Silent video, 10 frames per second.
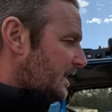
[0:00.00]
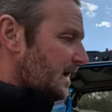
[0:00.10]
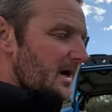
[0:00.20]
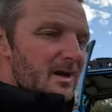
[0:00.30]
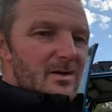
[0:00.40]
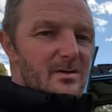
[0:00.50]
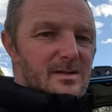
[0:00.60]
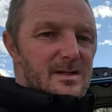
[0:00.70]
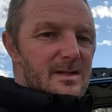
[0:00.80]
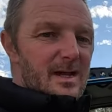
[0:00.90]
and I'm
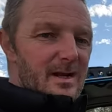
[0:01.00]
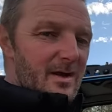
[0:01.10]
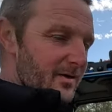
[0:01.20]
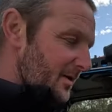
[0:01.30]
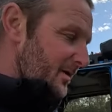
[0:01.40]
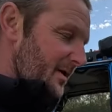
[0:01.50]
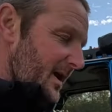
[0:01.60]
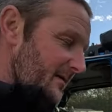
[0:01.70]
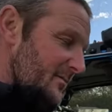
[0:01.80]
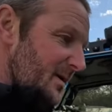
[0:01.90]
going to sit down, I'm going
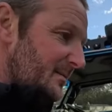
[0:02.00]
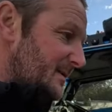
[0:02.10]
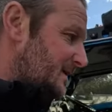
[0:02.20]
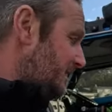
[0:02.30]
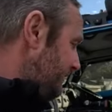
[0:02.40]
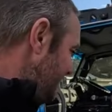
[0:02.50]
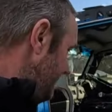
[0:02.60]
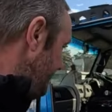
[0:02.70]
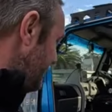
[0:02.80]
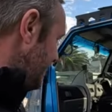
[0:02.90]
to have a beer myself
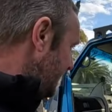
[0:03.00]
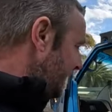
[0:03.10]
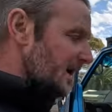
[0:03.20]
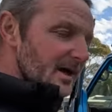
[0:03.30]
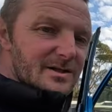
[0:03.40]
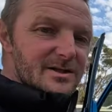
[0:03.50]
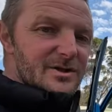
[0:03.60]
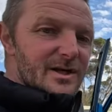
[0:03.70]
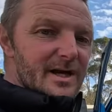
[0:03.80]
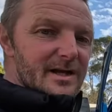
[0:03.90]
and just
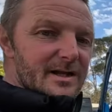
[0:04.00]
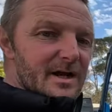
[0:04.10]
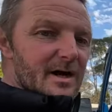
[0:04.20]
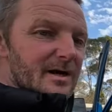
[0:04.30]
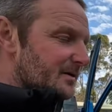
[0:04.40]
check out the car,